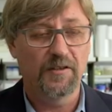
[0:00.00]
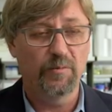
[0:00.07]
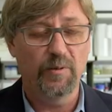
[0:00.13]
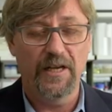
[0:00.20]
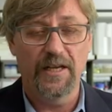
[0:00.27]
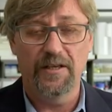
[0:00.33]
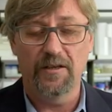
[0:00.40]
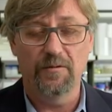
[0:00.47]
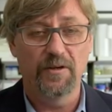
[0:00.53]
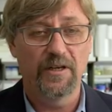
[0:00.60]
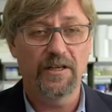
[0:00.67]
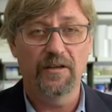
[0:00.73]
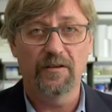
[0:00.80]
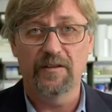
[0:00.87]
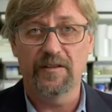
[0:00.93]
explain that you're
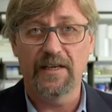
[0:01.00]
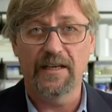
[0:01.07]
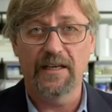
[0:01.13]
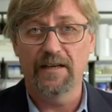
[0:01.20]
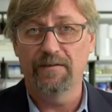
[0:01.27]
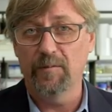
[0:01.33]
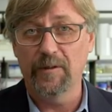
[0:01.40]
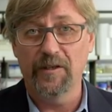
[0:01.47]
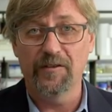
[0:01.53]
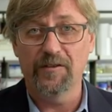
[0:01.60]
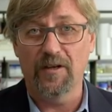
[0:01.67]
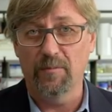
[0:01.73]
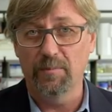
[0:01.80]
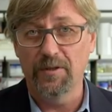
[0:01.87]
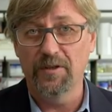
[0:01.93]
working on dengue, everybody's
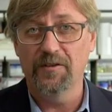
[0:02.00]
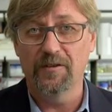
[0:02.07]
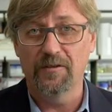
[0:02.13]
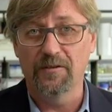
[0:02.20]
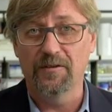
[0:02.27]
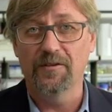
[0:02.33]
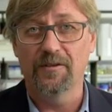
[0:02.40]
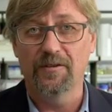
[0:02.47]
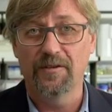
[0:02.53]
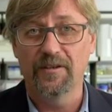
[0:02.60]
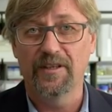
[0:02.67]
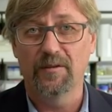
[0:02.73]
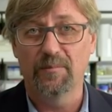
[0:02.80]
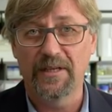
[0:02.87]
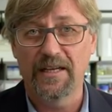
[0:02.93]
got a personal
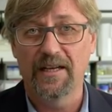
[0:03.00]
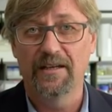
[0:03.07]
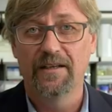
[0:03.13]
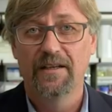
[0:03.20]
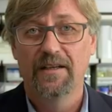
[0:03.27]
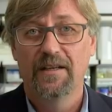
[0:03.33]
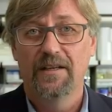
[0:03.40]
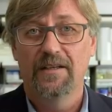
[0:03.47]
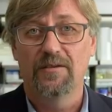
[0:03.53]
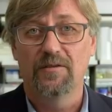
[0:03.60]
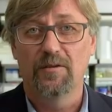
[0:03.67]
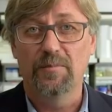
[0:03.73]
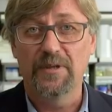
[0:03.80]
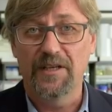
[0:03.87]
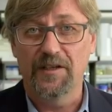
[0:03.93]
story about you
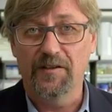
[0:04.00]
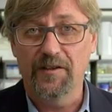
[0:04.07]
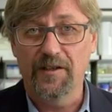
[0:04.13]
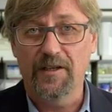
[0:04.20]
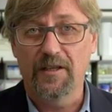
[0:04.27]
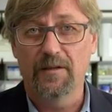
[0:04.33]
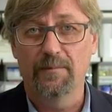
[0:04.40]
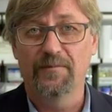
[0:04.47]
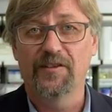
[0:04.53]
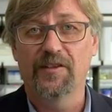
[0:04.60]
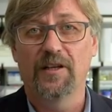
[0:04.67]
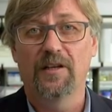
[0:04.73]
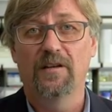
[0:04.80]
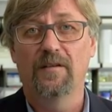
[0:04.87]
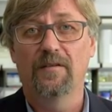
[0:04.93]
know, being sick
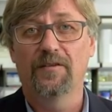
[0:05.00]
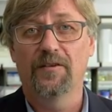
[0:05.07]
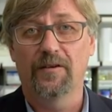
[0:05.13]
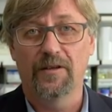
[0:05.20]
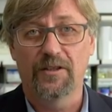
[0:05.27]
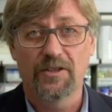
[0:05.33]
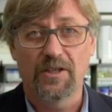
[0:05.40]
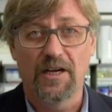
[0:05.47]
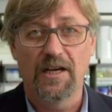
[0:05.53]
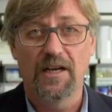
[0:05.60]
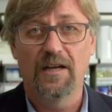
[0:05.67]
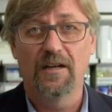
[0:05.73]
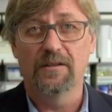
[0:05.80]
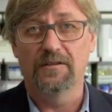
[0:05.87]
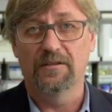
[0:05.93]
themselves or a
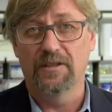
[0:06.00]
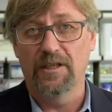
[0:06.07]
child